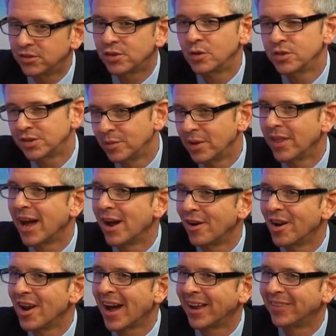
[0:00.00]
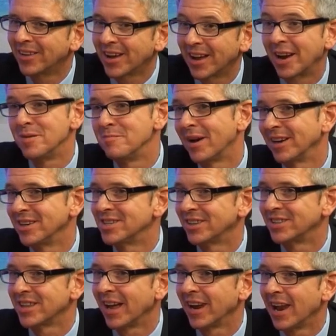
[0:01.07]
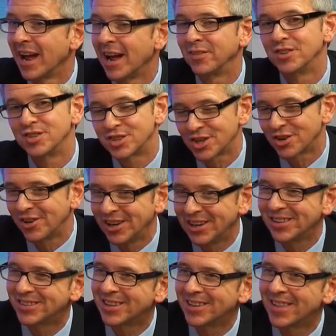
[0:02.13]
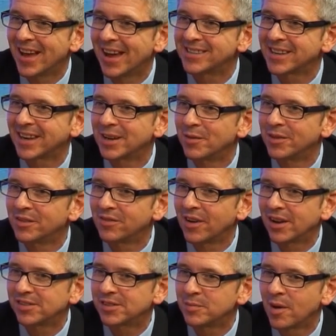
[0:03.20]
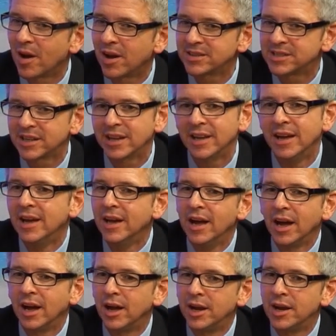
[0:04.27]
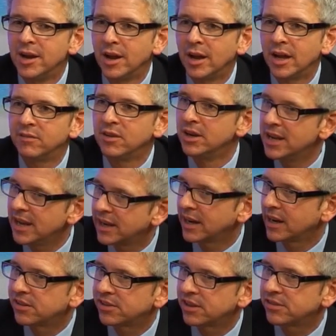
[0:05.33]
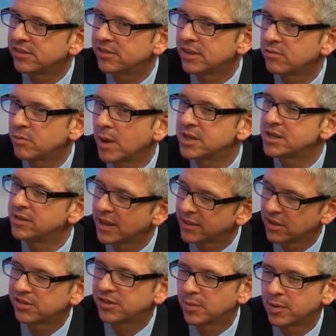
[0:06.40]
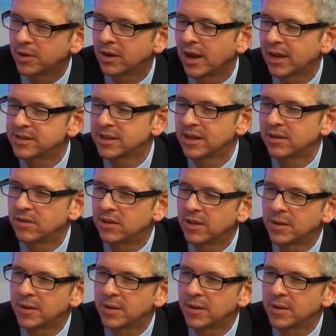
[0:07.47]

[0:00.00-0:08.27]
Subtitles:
there's always somebody there on hand that can like manage that lounge. There's screens in there telling you when the flight's departing, and if you need any assistance information, then there's somebody on hand to give